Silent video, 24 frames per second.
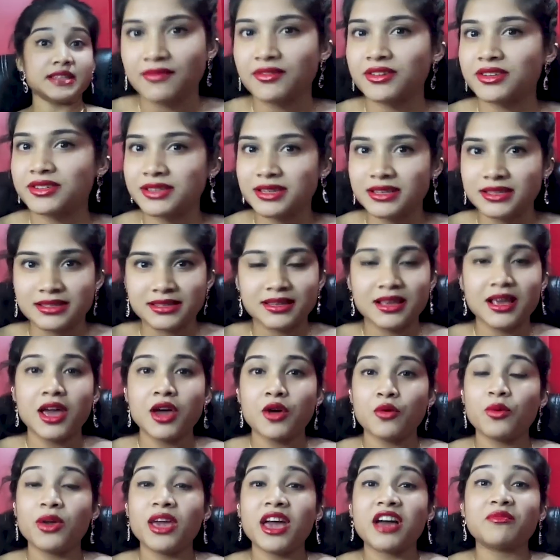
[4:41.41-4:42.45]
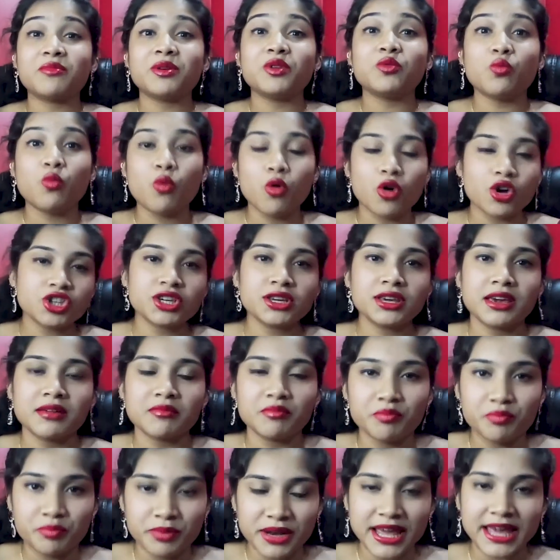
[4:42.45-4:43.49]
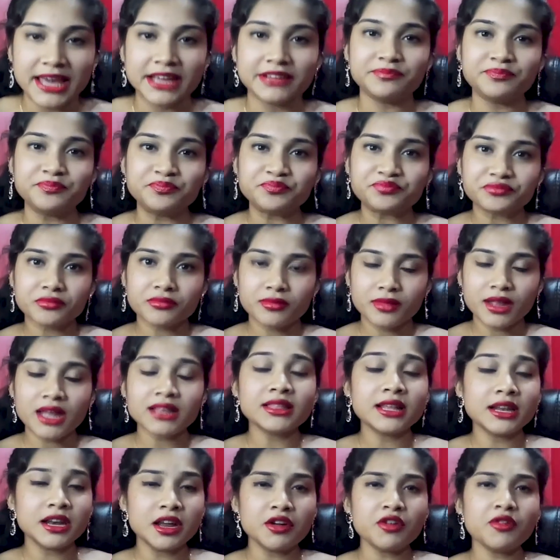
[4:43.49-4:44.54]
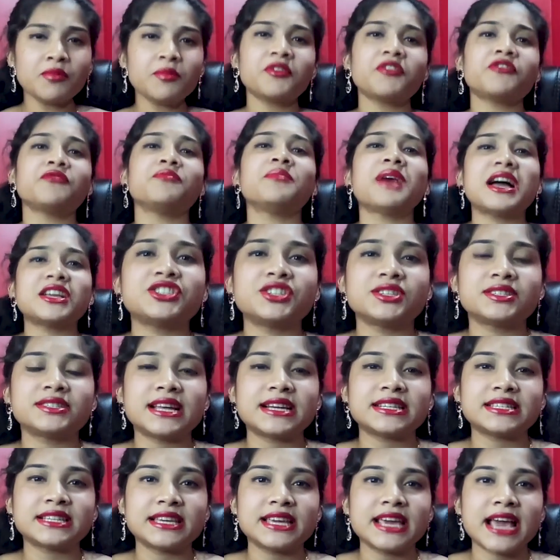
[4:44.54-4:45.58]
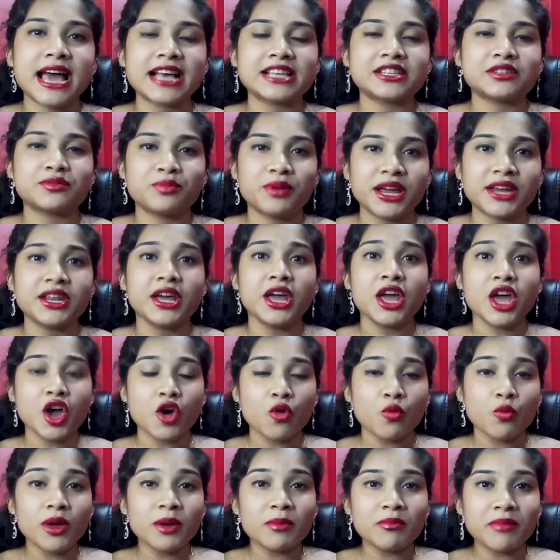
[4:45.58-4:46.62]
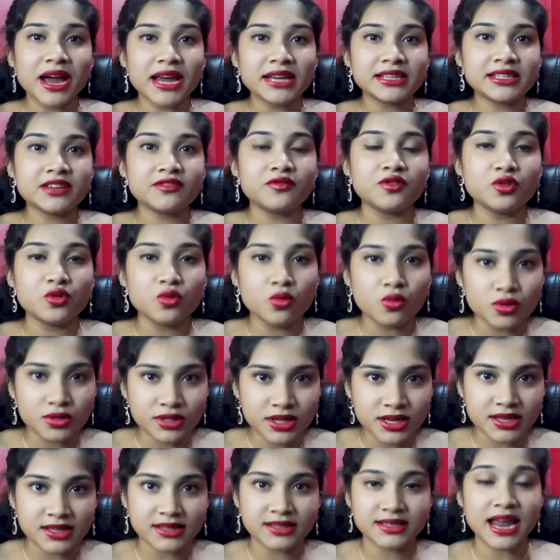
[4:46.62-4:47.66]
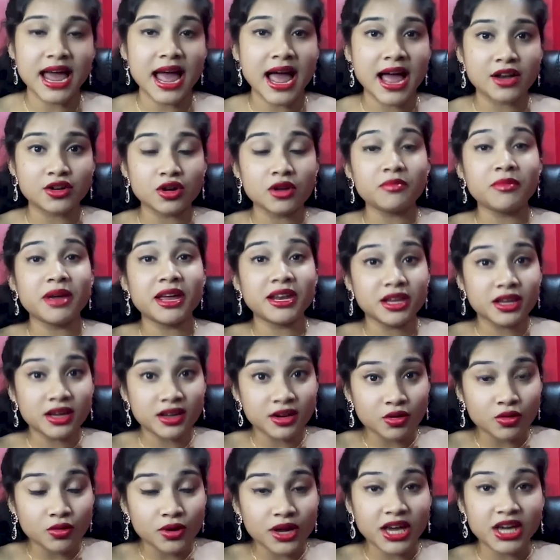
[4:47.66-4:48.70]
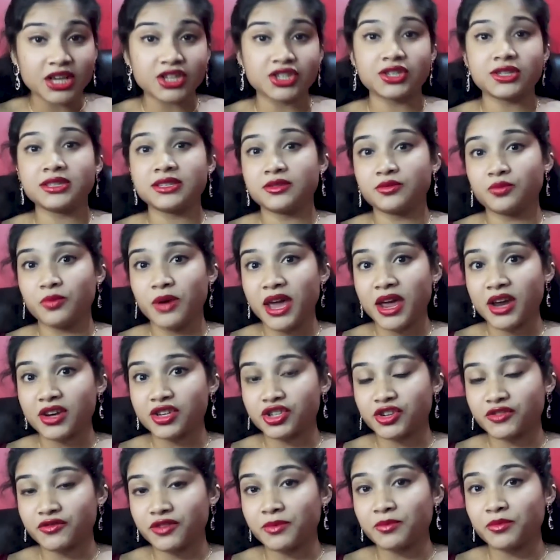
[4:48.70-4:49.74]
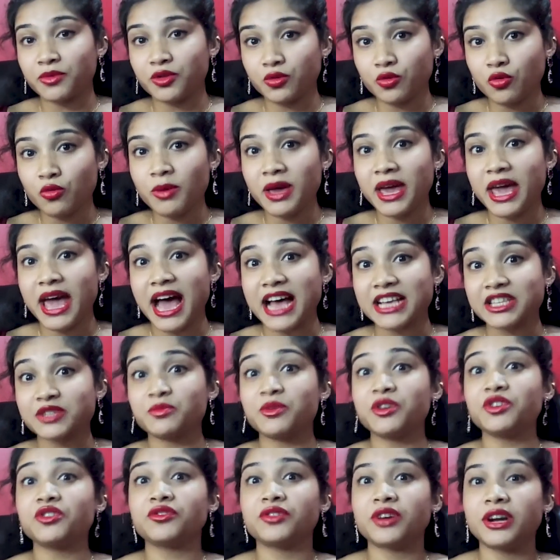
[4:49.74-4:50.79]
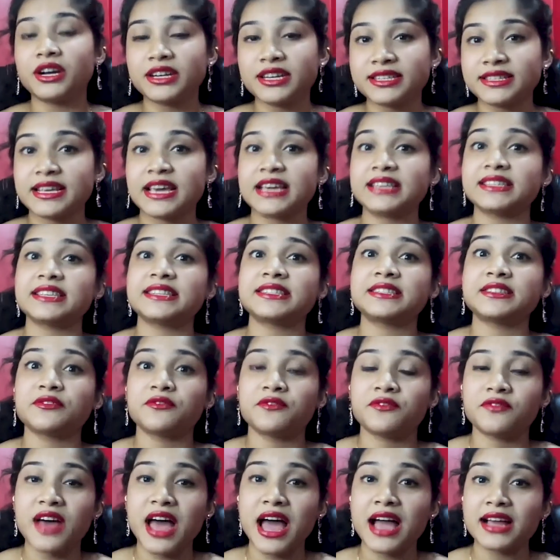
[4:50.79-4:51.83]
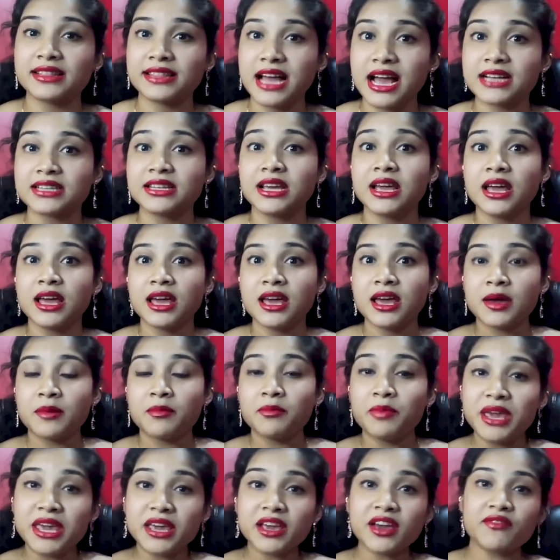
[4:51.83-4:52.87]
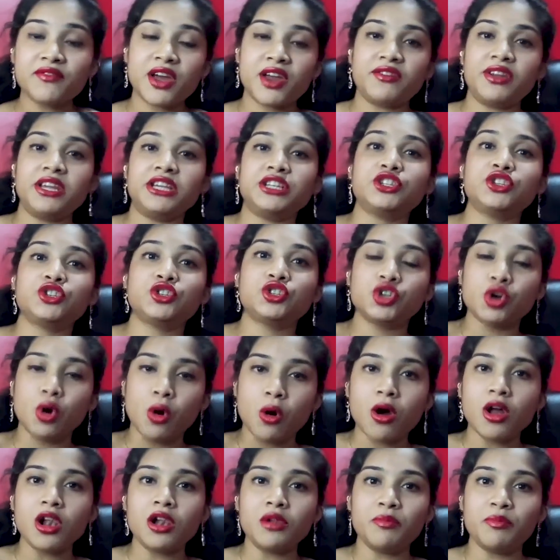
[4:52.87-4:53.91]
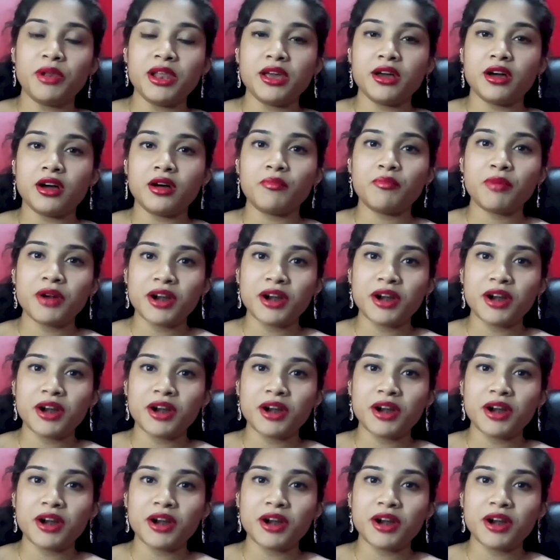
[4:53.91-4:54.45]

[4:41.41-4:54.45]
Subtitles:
Ever since we have been watching him play, the number of matches that he has played, we might have noticed, and on many an occasions where Shivam Dube has been criticized, is the fact that being a very tall player,